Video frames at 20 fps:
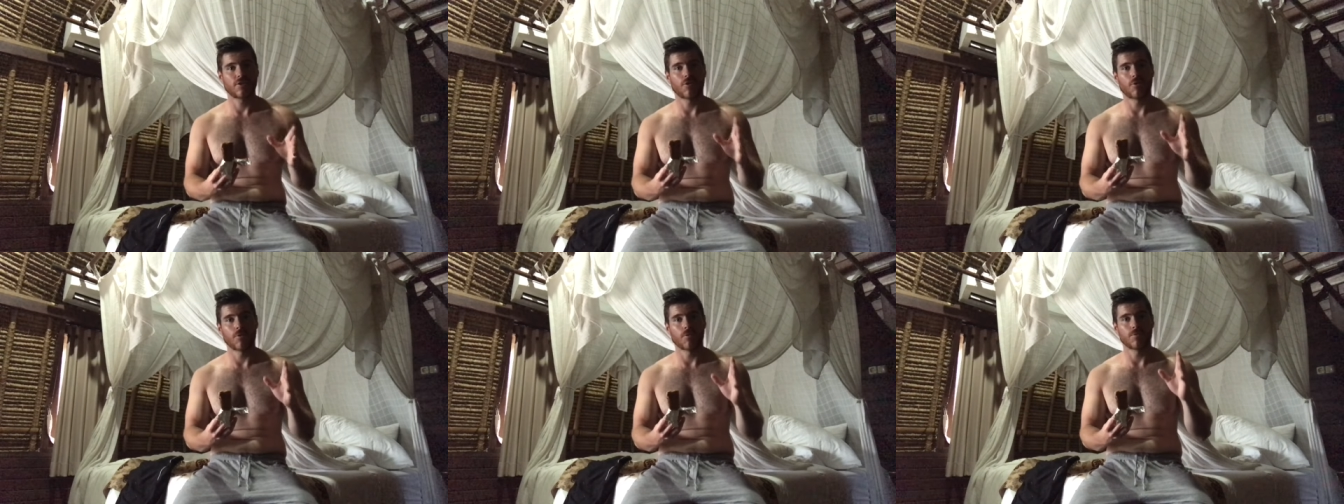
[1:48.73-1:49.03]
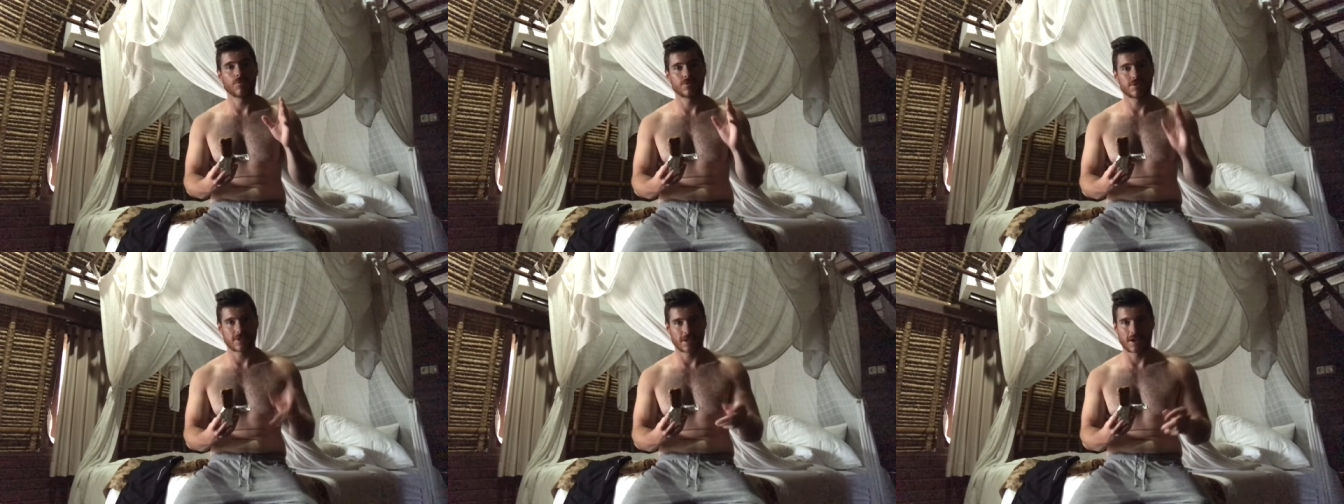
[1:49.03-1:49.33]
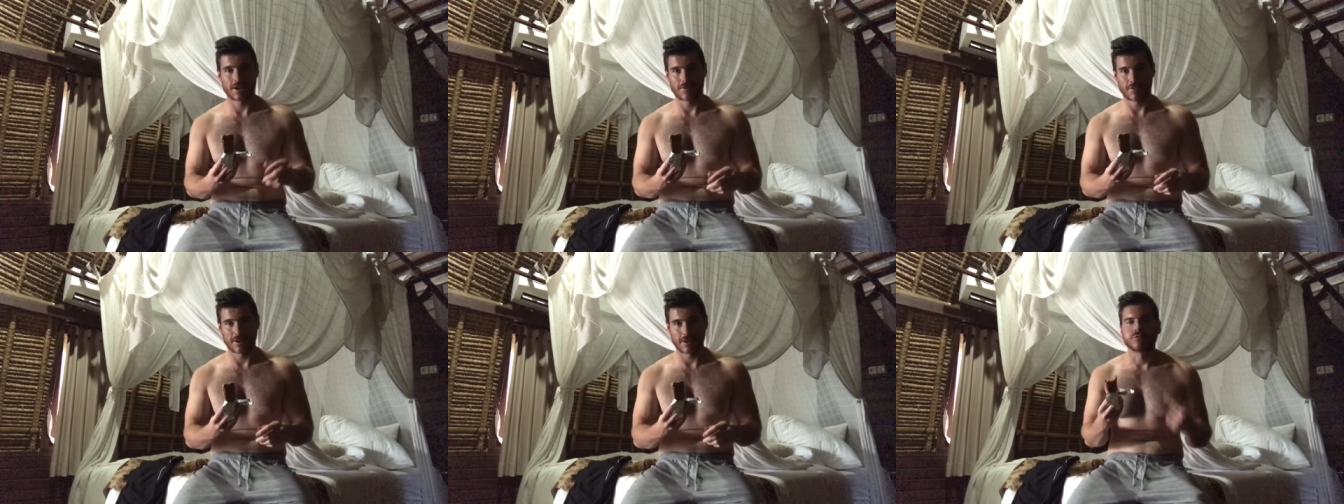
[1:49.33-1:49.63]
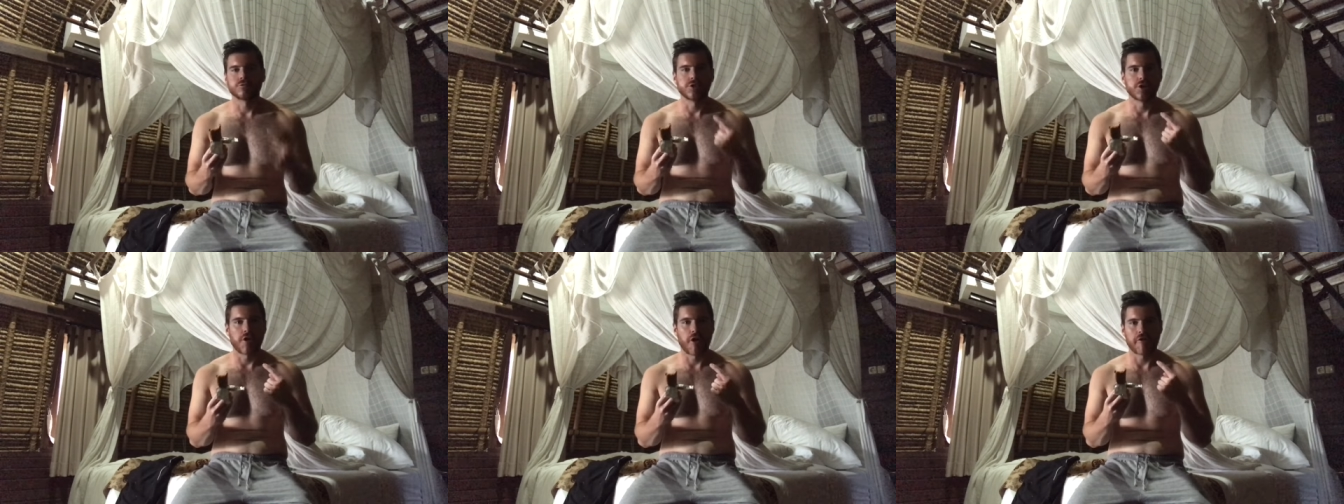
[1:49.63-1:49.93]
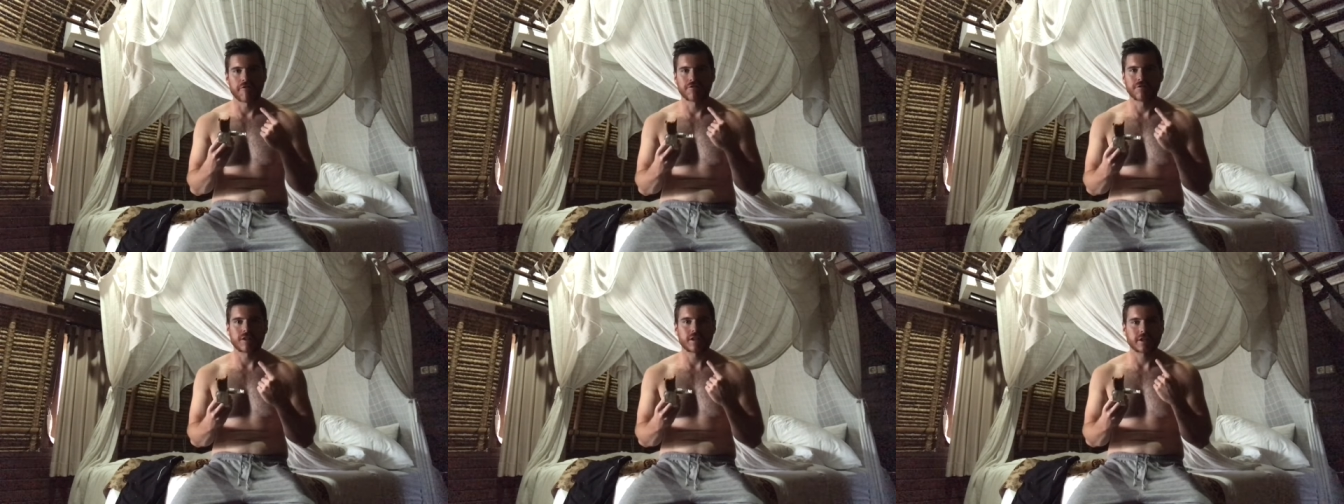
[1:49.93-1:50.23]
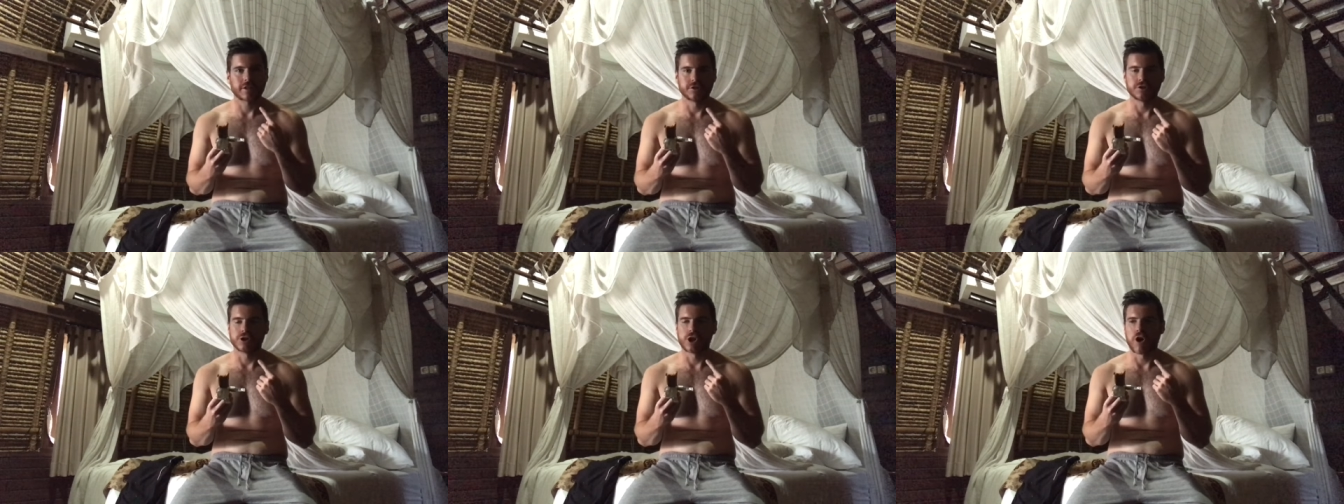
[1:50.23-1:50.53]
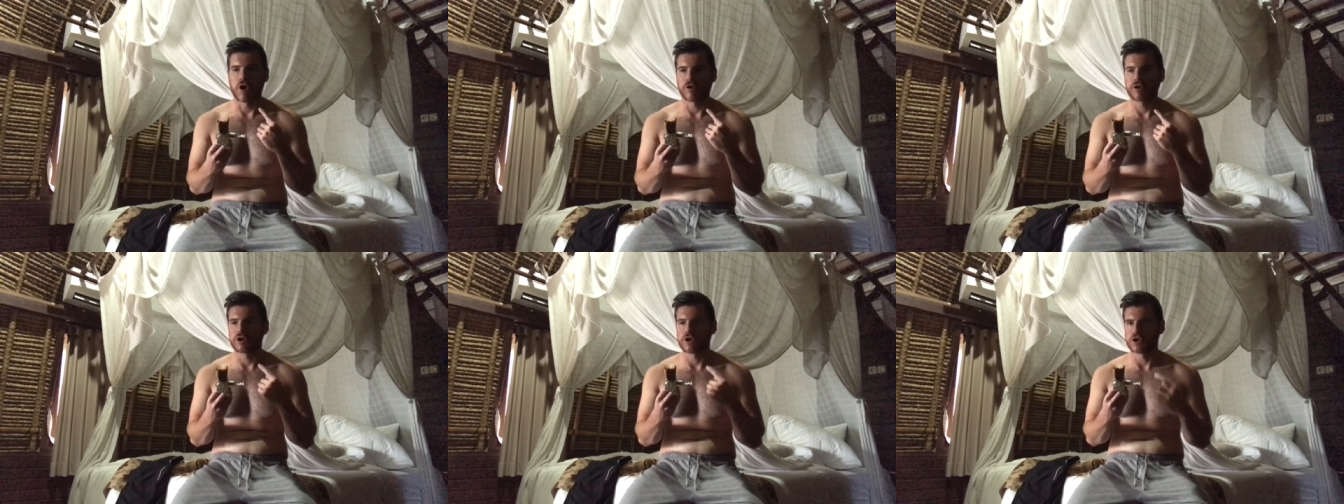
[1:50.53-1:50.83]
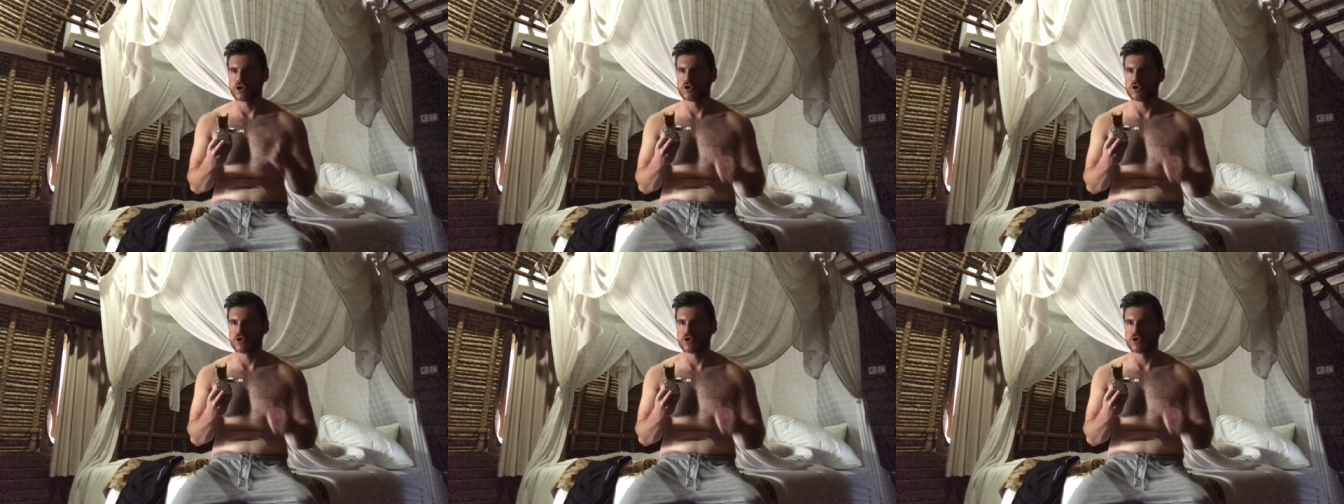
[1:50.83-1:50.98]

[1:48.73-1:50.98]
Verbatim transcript: cool scenery really fucking hurts your